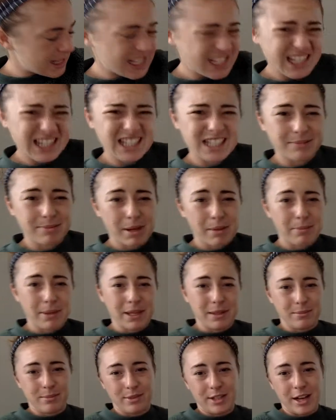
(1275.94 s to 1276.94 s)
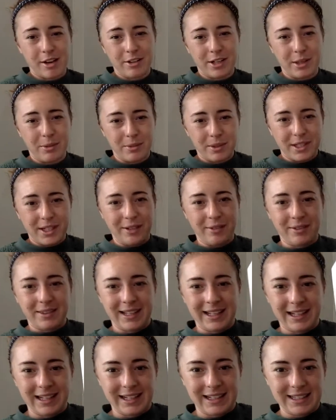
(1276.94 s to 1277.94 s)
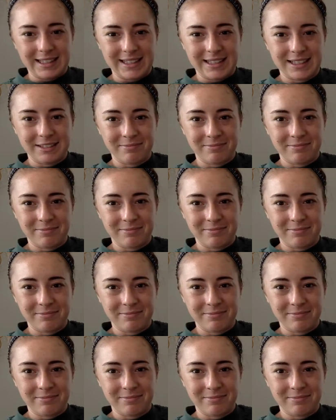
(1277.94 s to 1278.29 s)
this might be a brownie. What do you think it is?